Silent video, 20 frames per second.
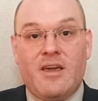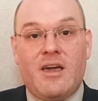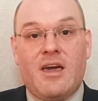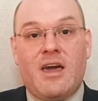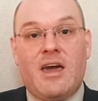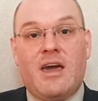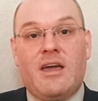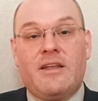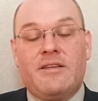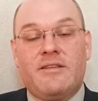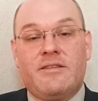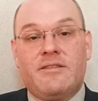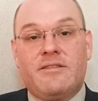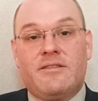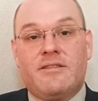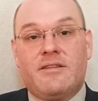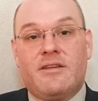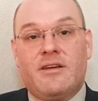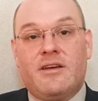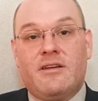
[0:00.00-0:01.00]

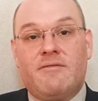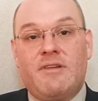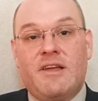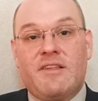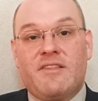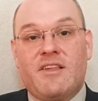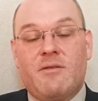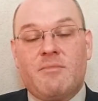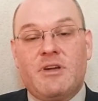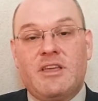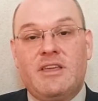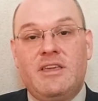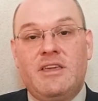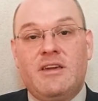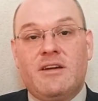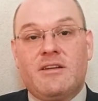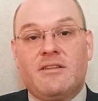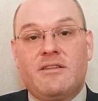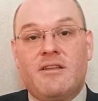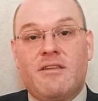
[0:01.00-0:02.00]
And Wirksam
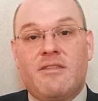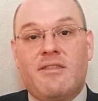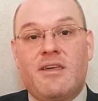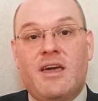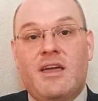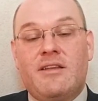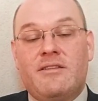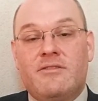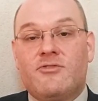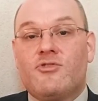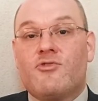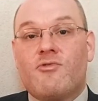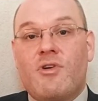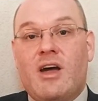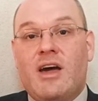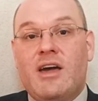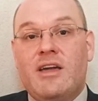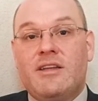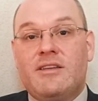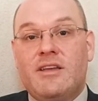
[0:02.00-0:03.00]
Regieren then
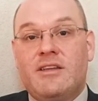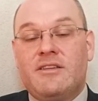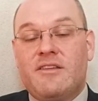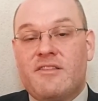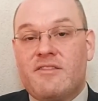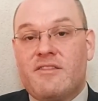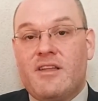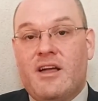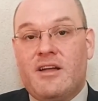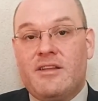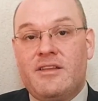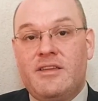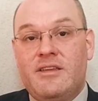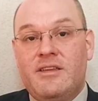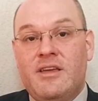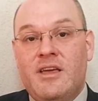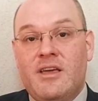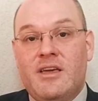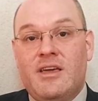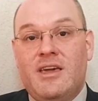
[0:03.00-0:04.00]
tried in a
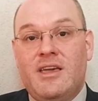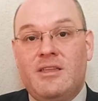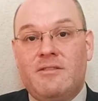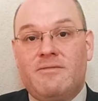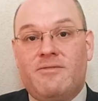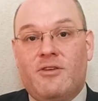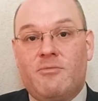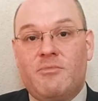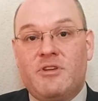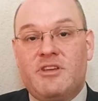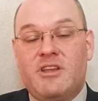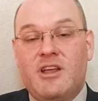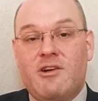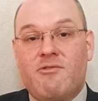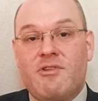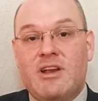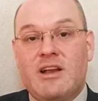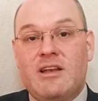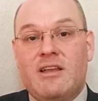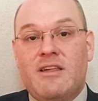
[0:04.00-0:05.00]
study info
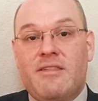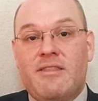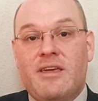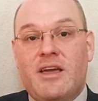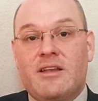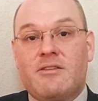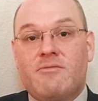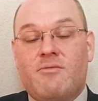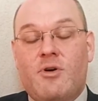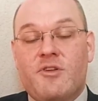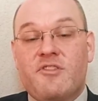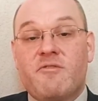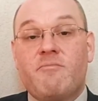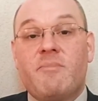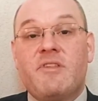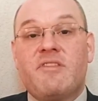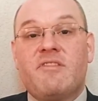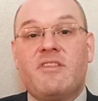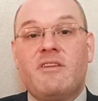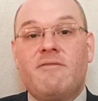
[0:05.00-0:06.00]
material that was
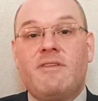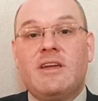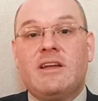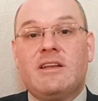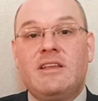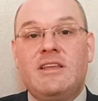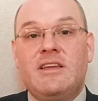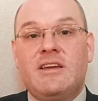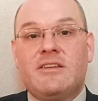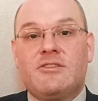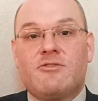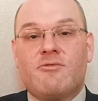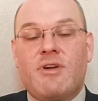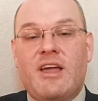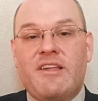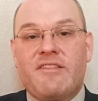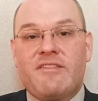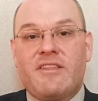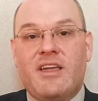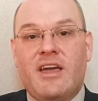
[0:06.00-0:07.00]
specifically
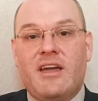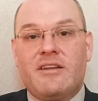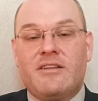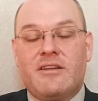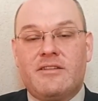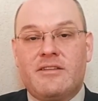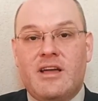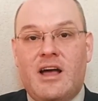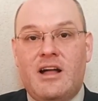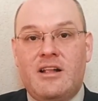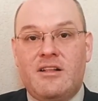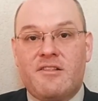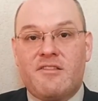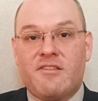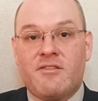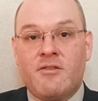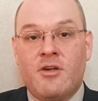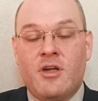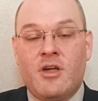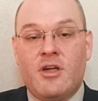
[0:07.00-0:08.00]
addressed at adults,